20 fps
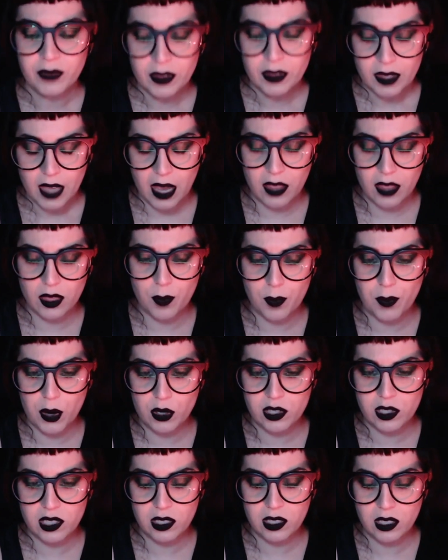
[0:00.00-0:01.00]
and the
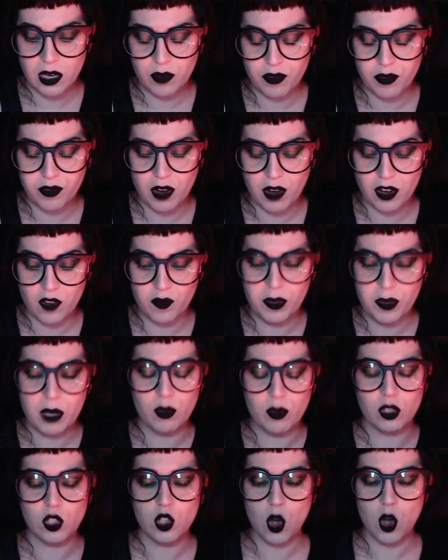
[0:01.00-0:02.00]
person in front of me
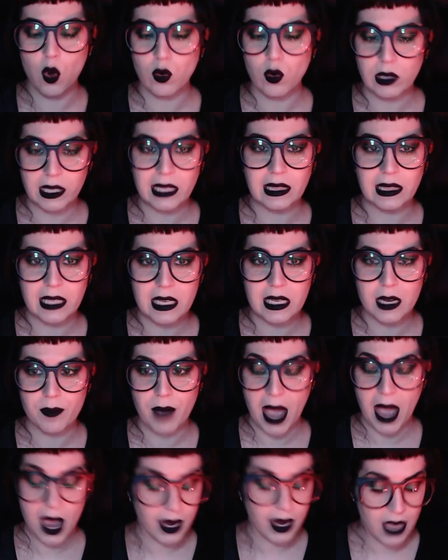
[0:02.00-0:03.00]
was totally leaning
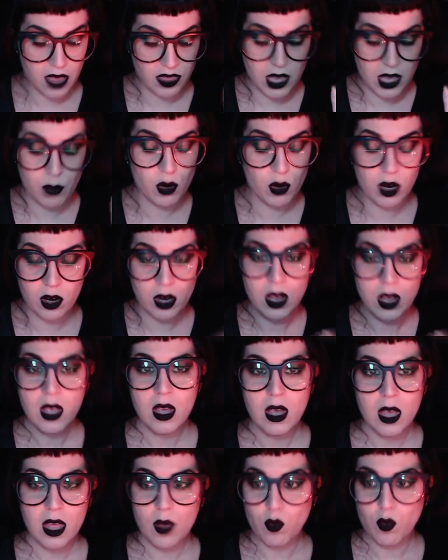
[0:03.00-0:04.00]
back and they were
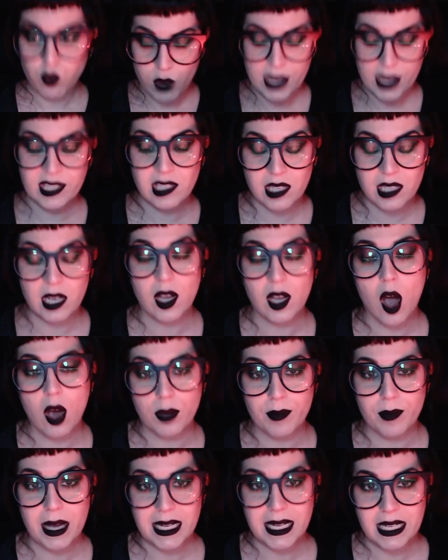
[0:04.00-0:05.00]
resting on
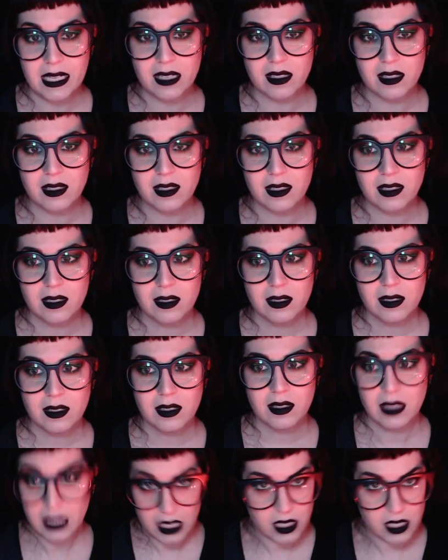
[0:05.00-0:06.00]
my knees
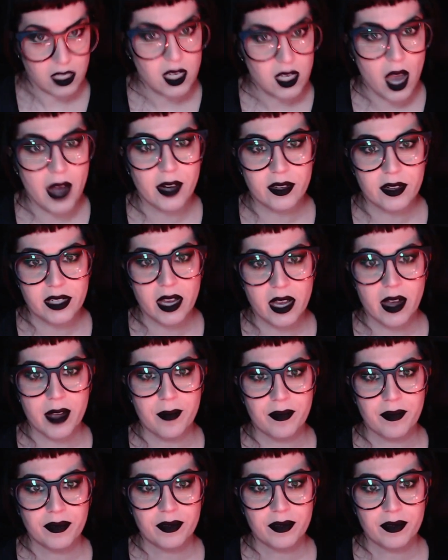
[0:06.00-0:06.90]
the entire time.